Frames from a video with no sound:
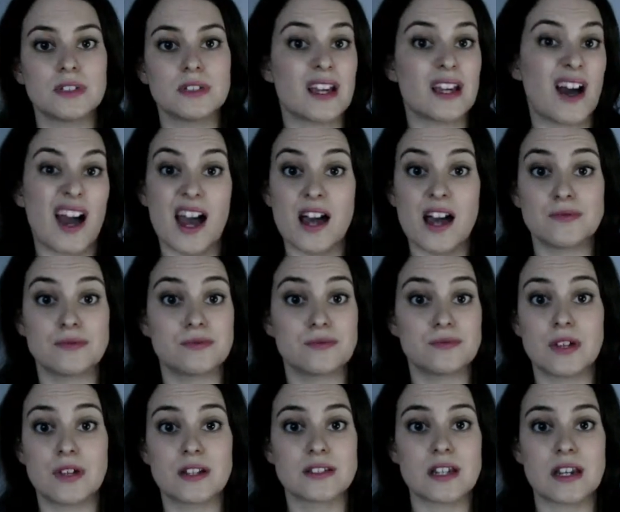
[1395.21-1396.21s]
Yeah, I haven't
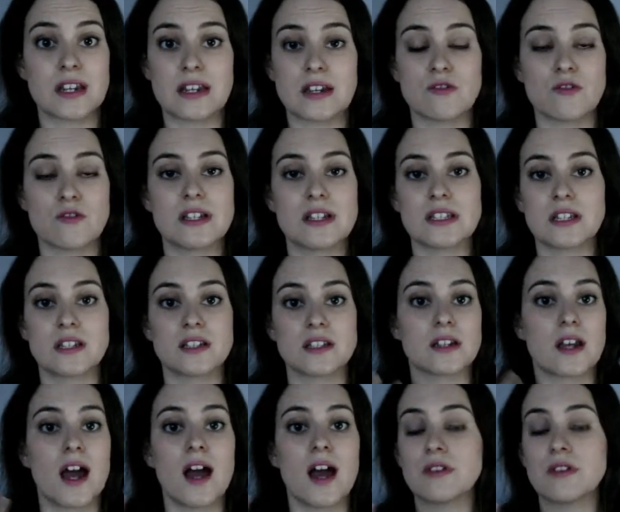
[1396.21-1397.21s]
felt any greasiness
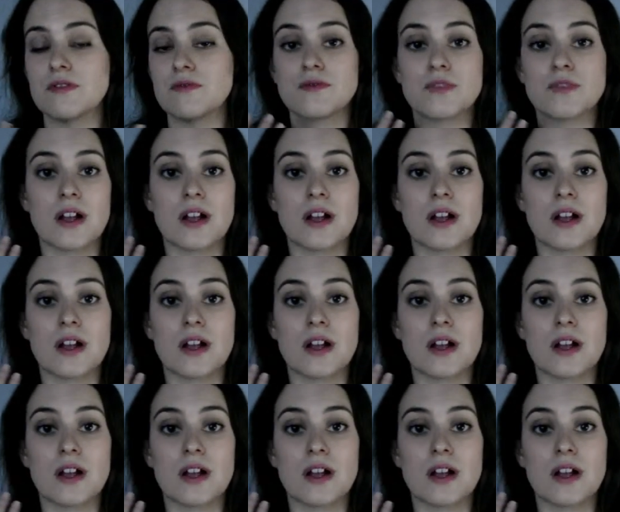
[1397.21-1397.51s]
and I haven't even